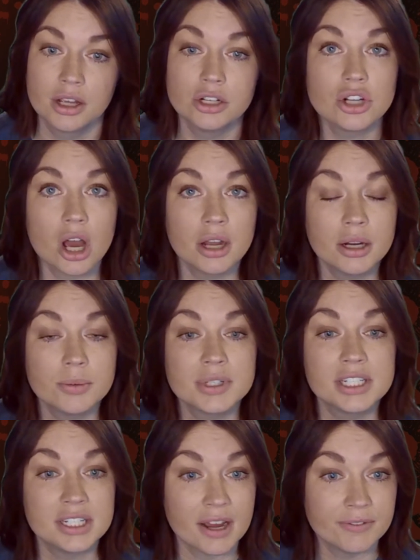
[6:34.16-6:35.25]
Donna was
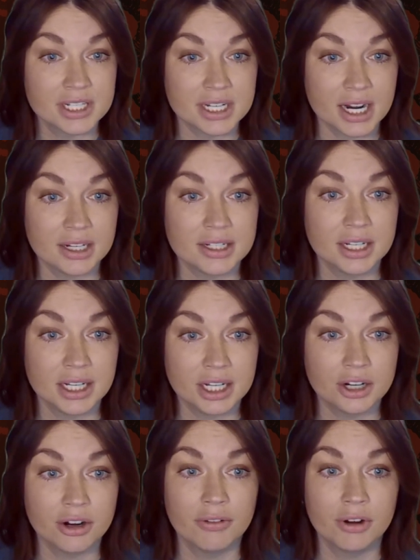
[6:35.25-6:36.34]
devastated to
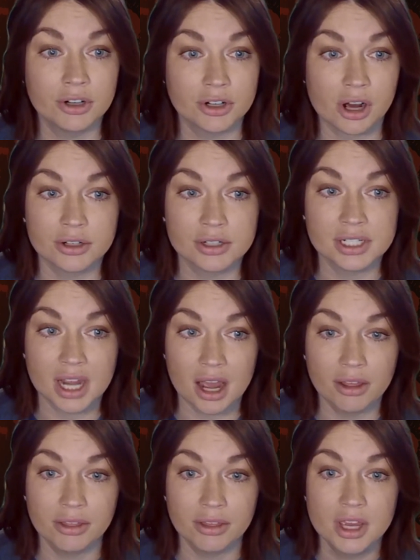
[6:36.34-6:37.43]
hear of her daughter's
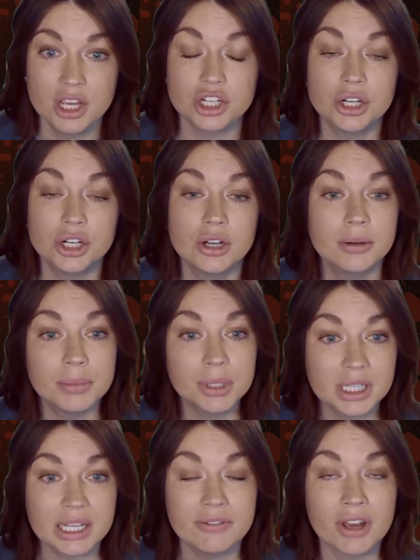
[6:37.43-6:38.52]
death. She couldn't
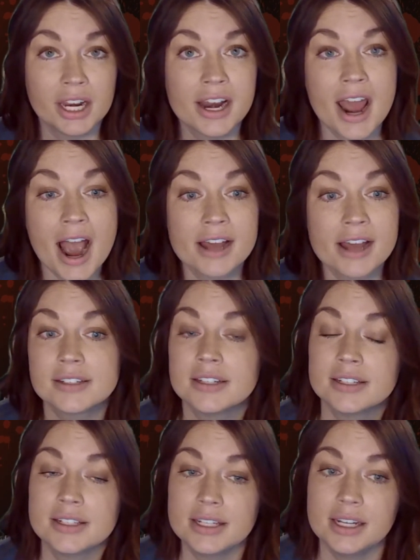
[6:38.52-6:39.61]
believe it and asked to
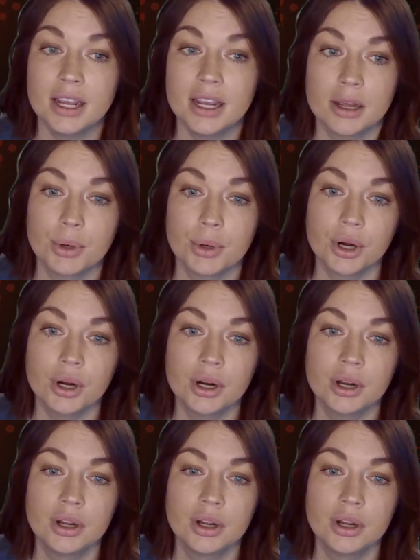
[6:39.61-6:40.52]
see Amber.